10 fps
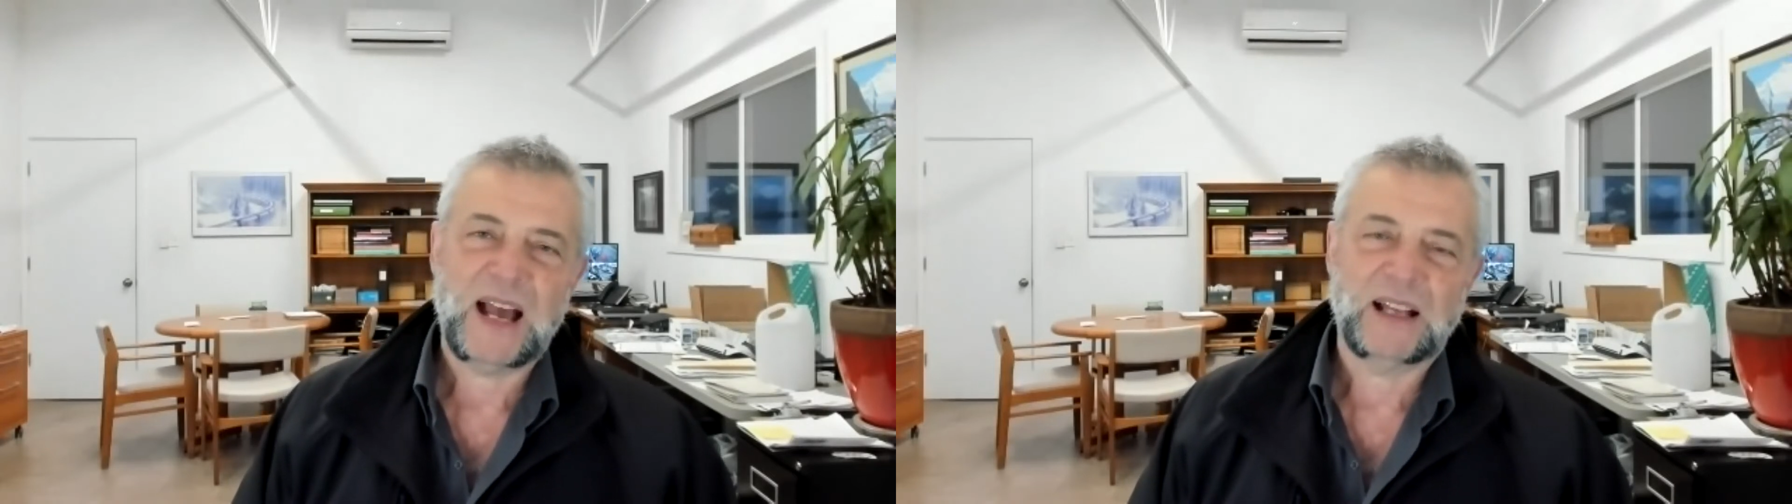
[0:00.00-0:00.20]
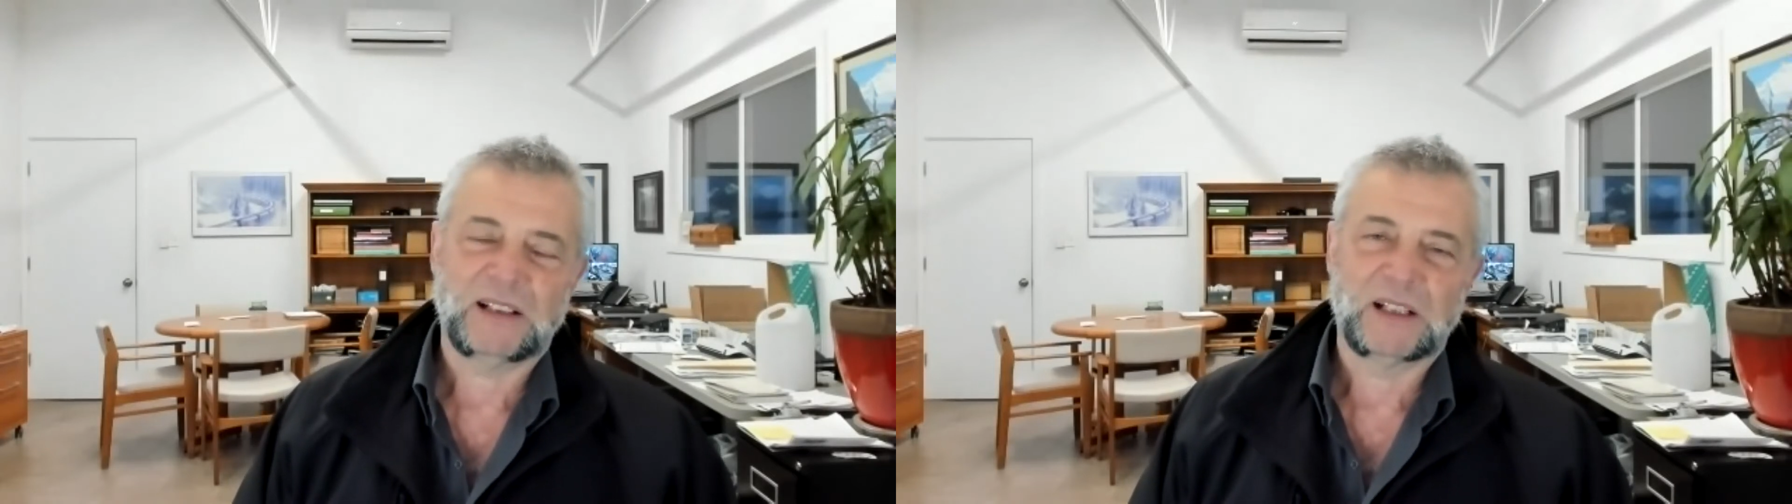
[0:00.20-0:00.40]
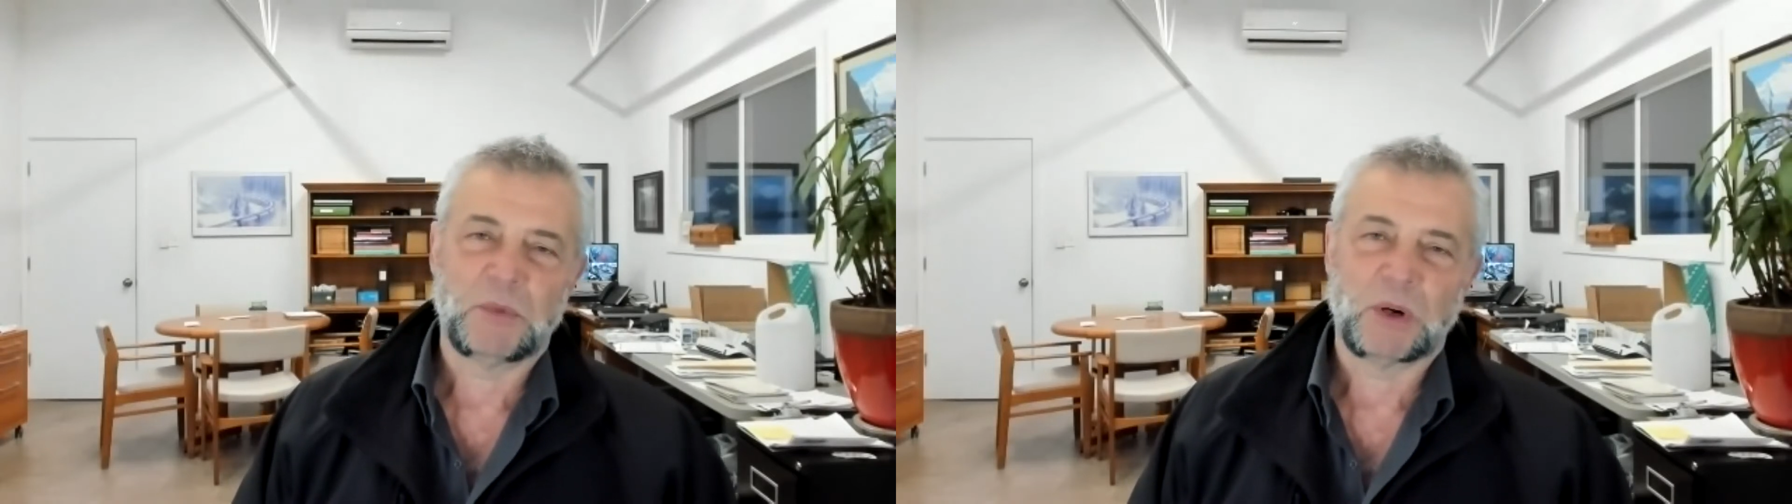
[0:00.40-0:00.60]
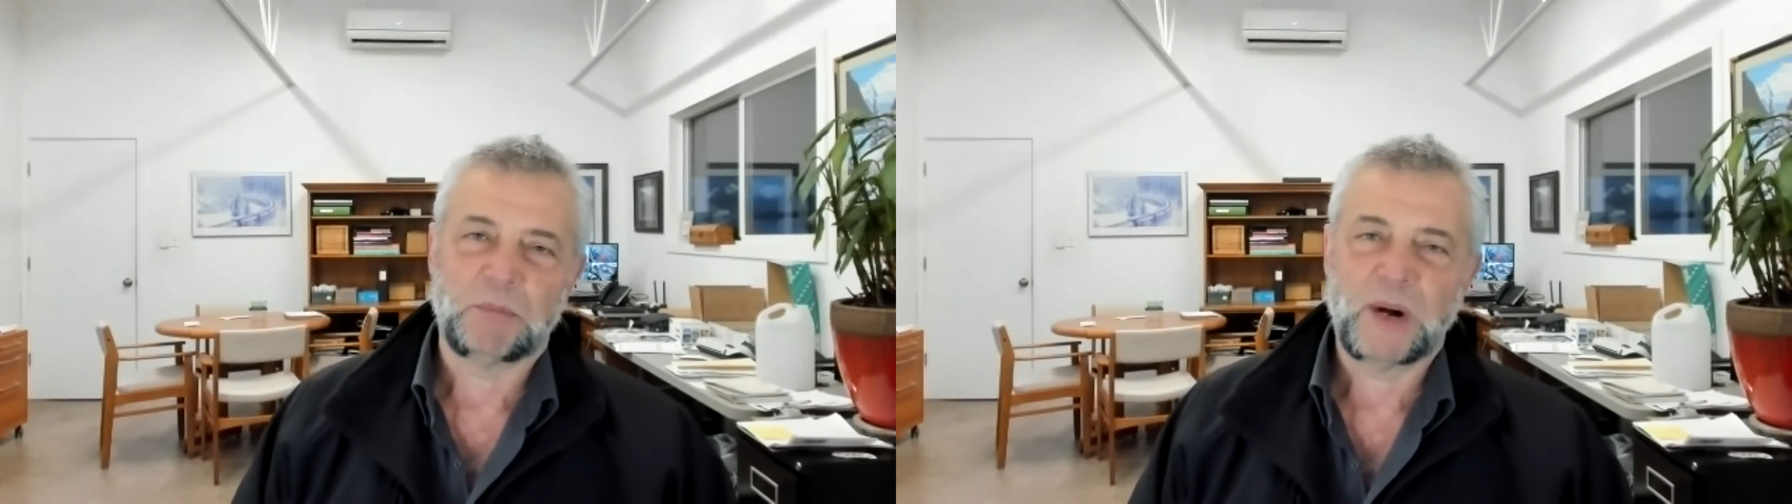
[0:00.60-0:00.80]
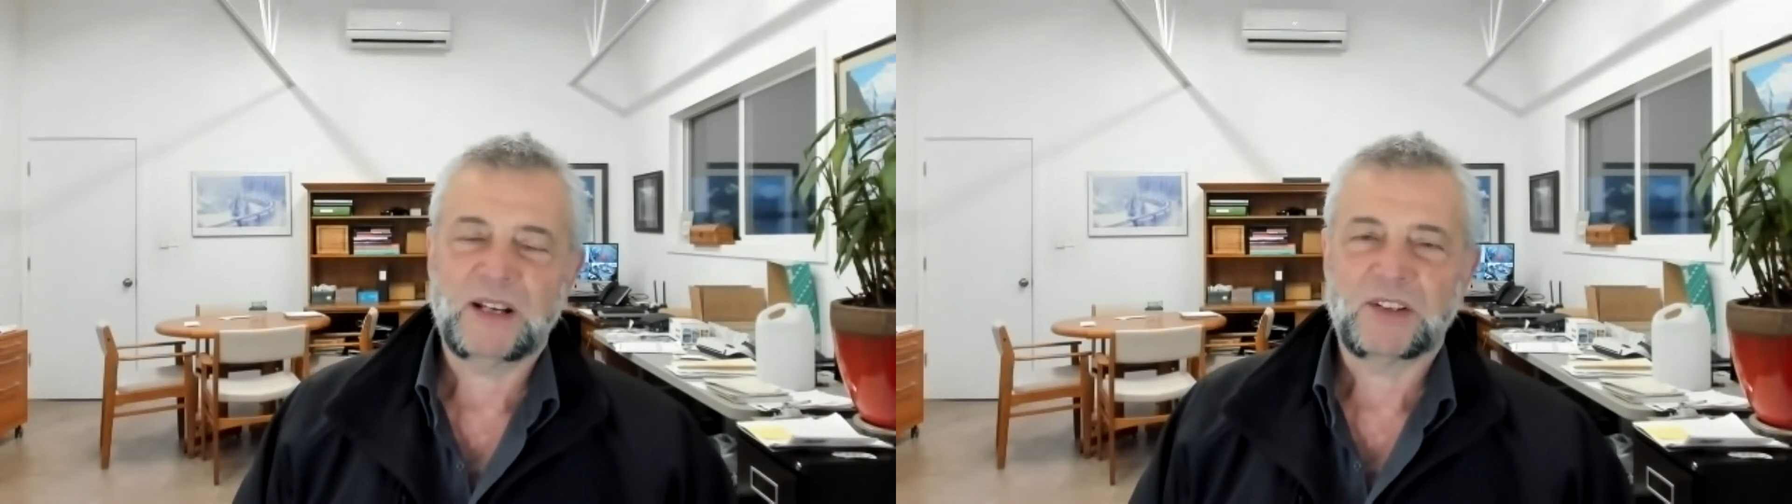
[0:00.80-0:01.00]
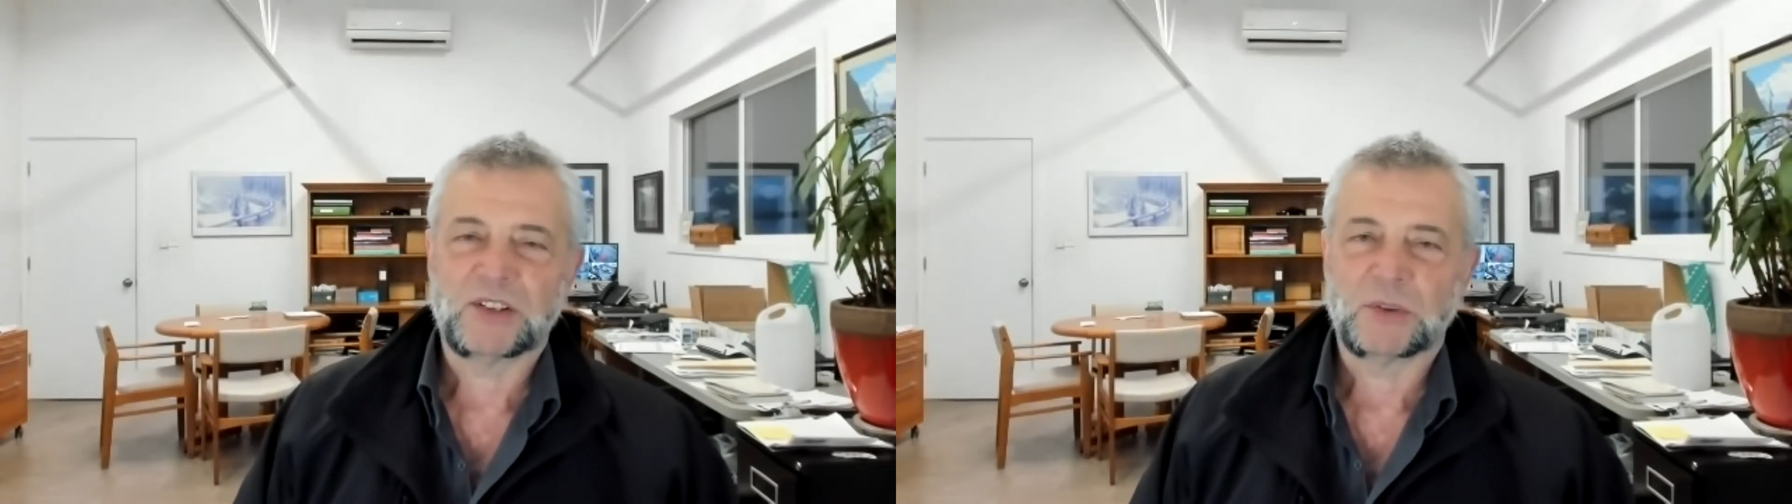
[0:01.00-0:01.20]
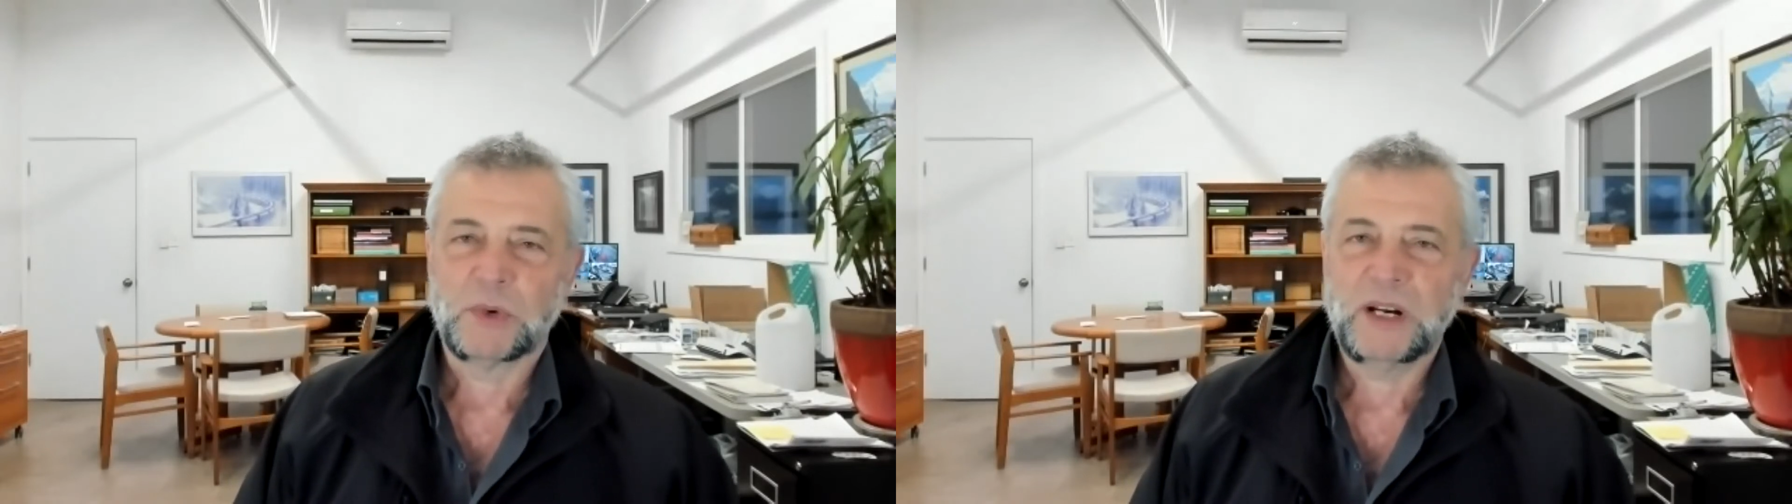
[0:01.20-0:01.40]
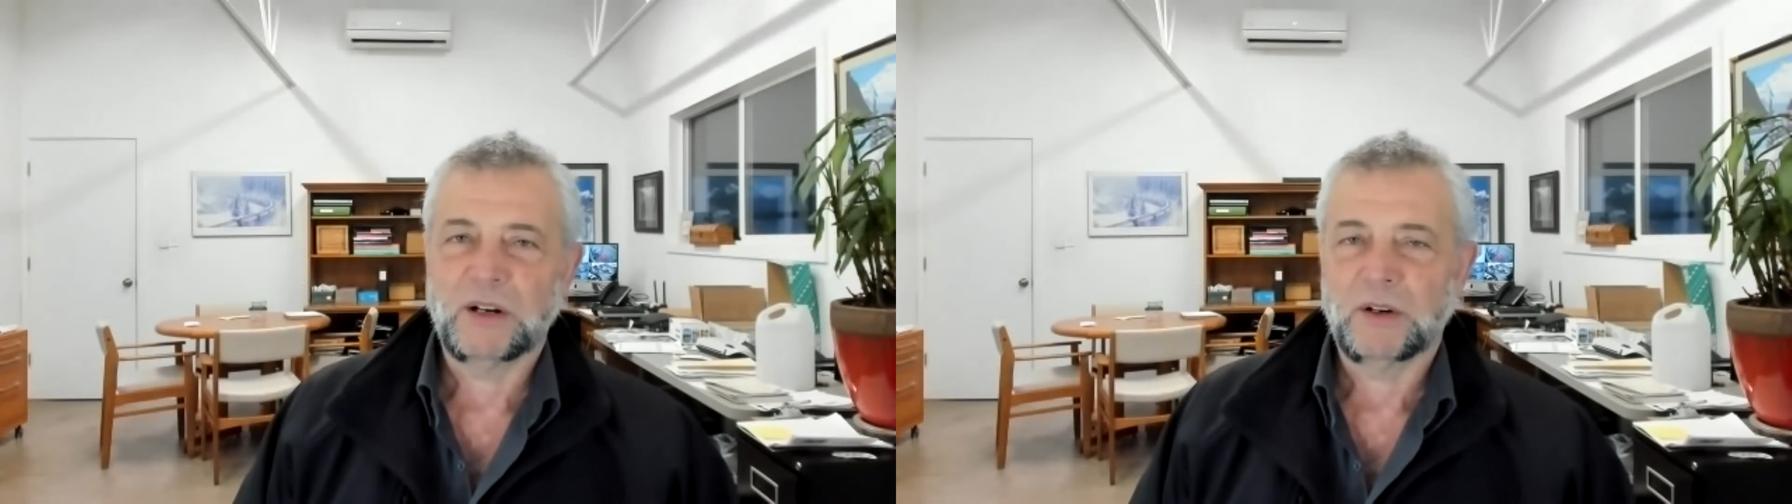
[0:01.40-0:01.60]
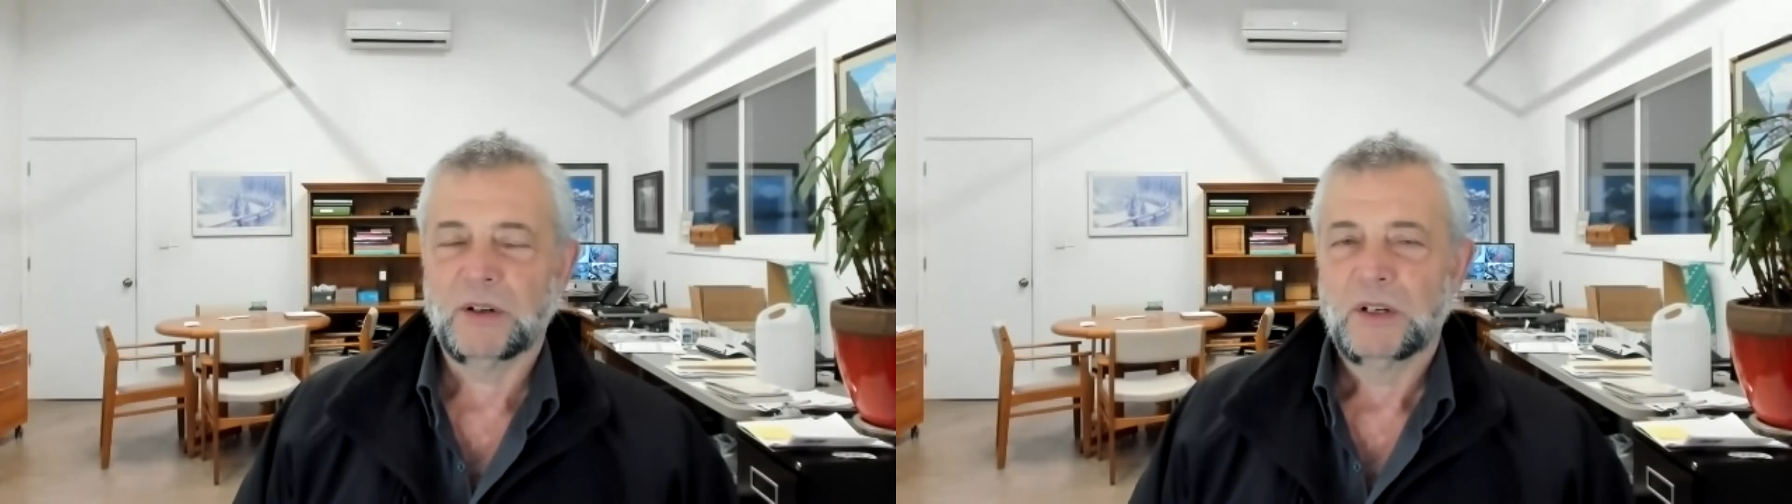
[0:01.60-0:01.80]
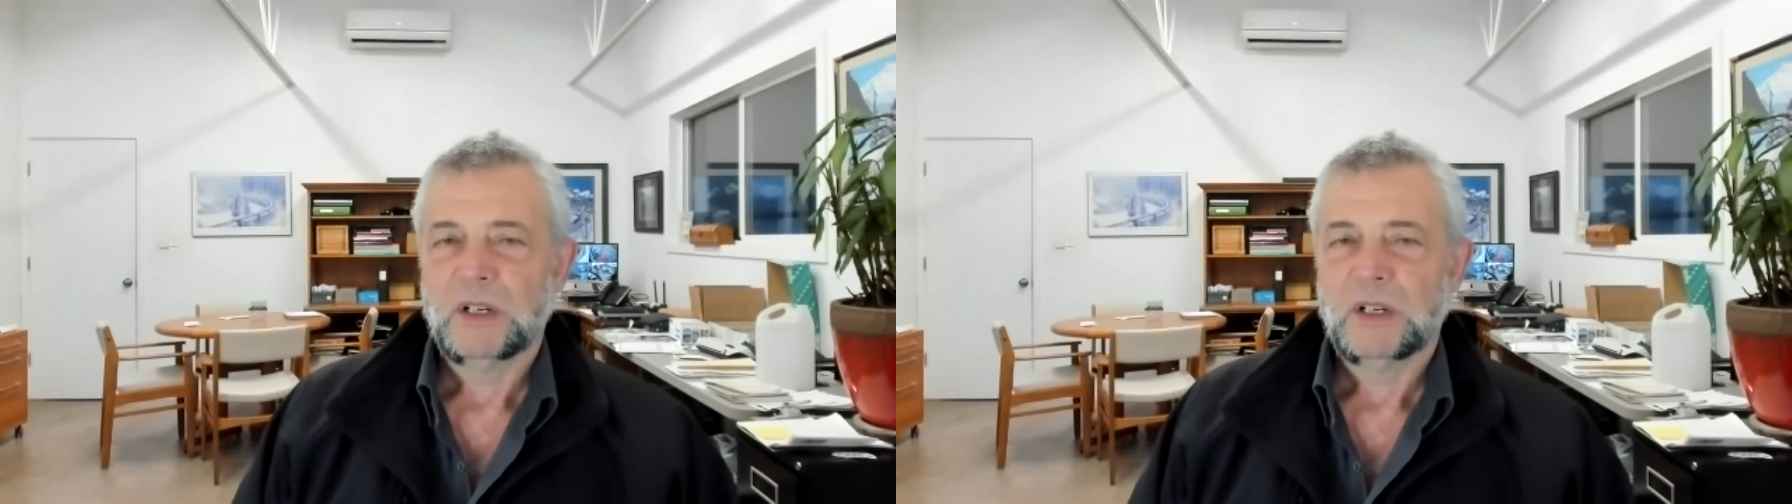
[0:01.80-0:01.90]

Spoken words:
add a little more brake to the rear